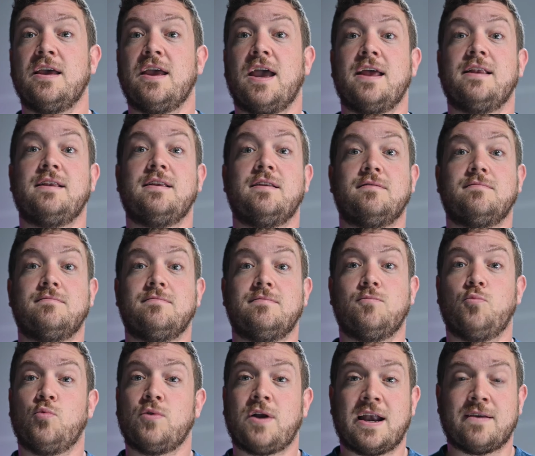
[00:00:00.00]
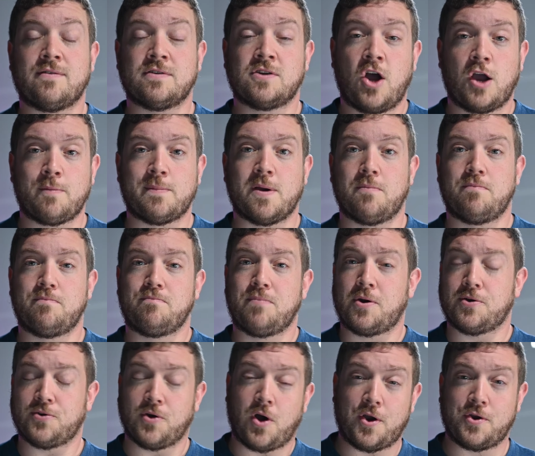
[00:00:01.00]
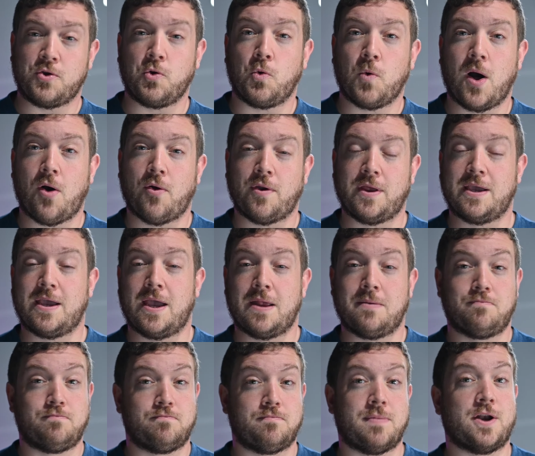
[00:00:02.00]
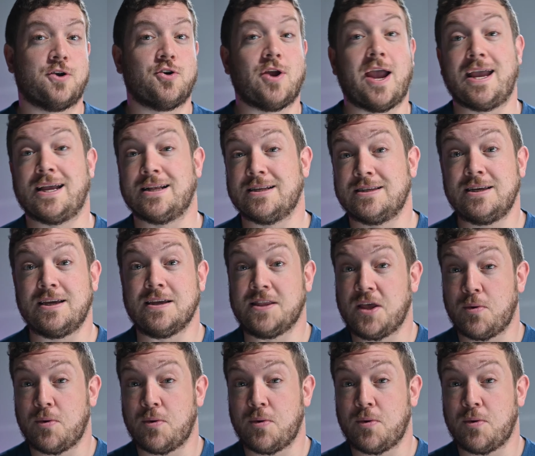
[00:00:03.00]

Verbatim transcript: And we're not even talking about better audio quality and better ANC